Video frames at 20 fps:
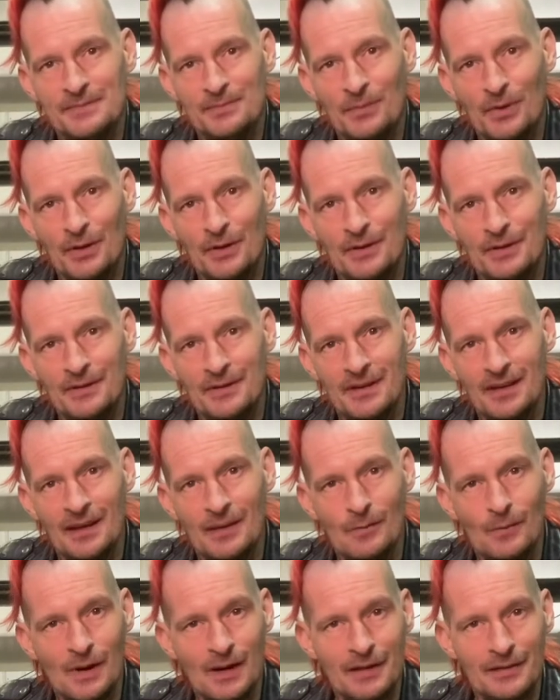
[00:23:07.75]
modern day
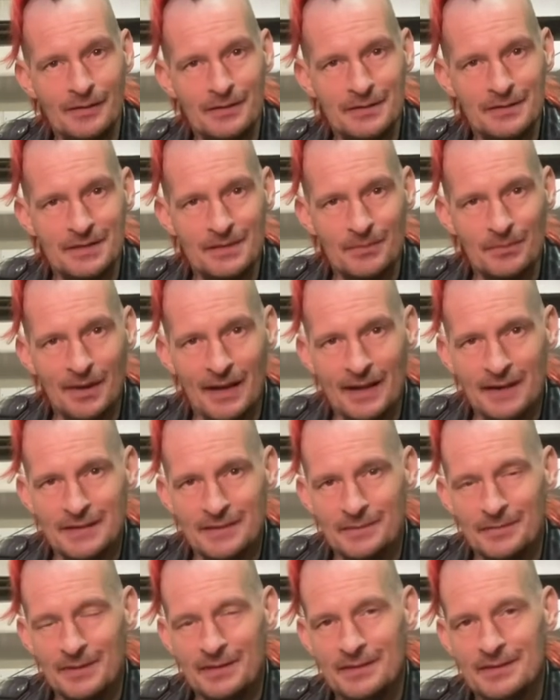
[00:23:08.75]
welders and
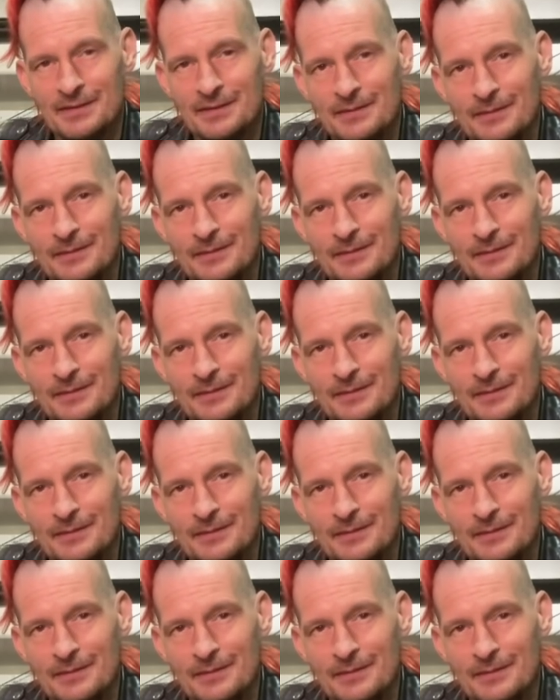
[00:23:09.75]
blacksmiths?